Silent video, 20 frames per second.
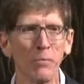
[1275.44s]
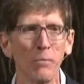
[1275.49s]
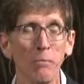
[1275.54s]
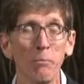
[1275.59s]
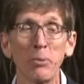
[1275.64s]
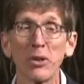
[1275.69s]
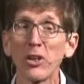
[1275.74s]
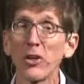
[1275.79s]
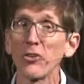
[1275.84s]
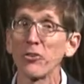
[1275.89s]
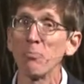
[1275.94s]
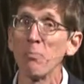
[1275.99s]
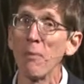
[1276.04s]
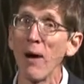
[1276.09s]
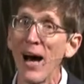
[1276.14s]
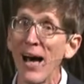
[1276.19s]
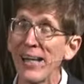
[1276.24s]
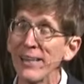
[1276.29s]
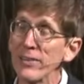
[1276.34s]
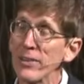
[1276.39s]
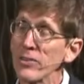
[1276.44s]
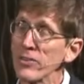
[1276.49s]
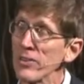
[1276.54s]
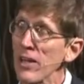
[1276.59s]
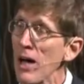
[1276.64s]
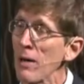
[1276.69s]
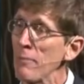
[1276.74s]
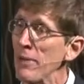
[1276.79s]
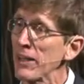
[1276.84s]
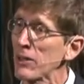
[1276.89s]
Because might does
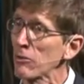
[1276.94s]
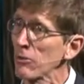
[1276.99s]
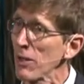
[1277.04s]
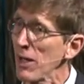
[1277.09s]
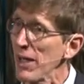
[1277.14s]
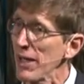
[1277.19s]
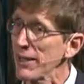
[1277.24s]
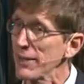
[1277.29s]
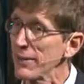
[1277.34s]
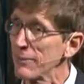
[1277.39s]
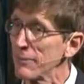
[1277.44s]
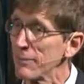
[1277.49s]
not make right.